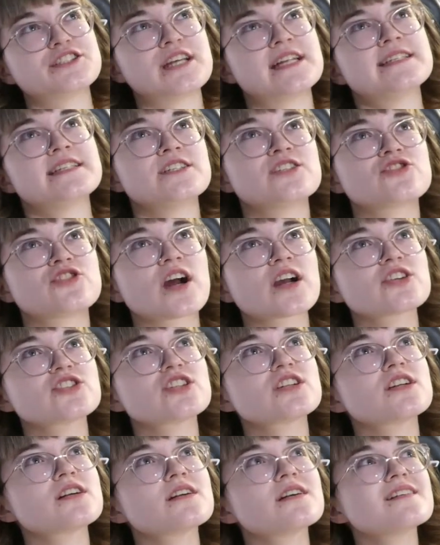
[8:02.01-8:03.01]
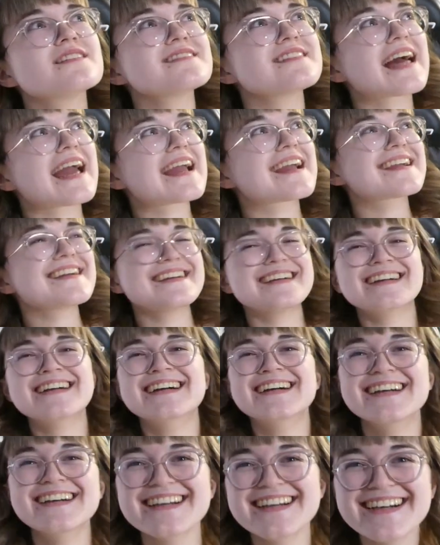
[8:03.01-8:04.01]
sentence structure? Like,
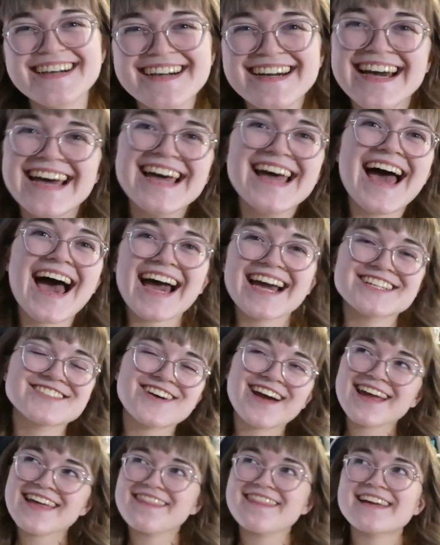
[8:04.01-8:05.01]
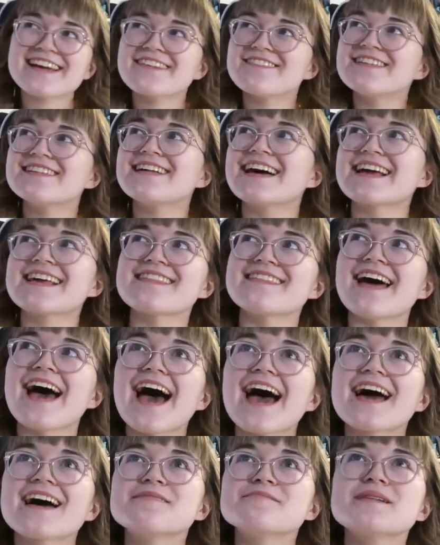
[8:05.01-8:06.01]
I try and think of it like
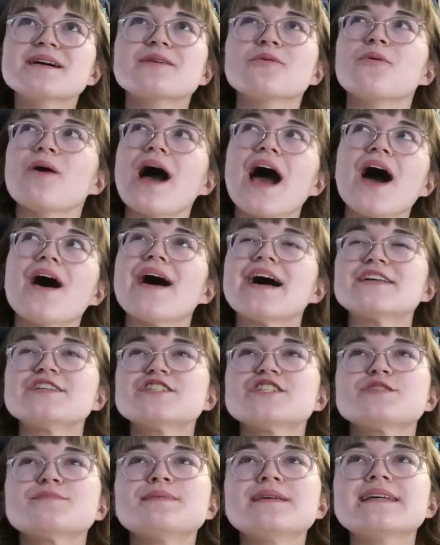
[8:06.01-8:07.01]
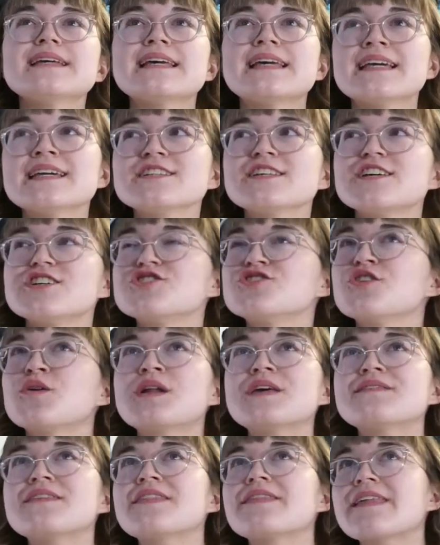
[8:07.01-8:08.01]
that. I'm like, wow, I just speak English,
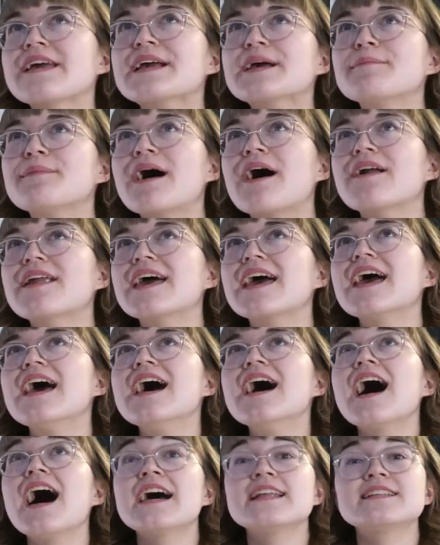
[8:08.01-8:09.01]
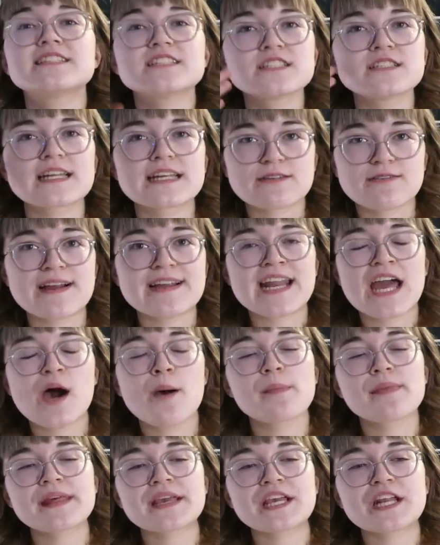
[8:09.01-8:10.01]
don't even think about it until like right
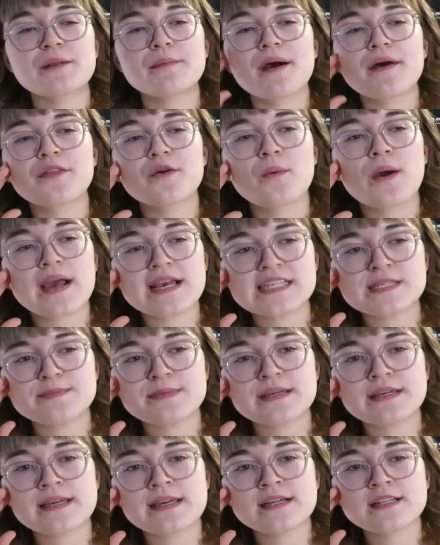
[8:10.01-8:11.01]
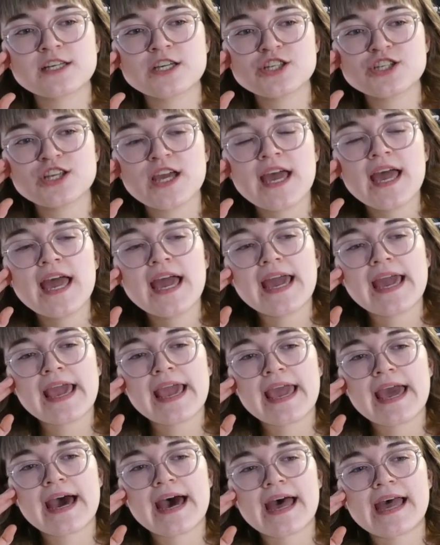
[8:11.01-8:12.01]
now I'm thinking about the way I speak English,
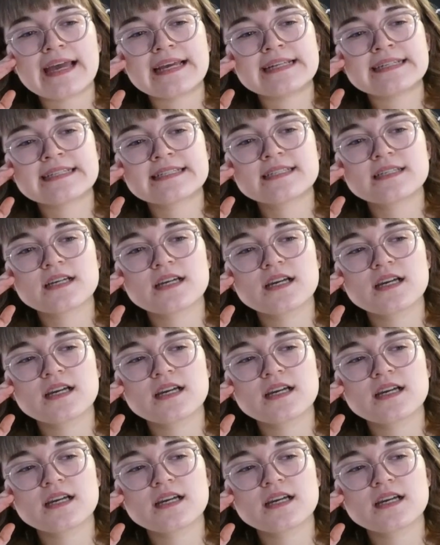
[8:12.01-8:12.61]
and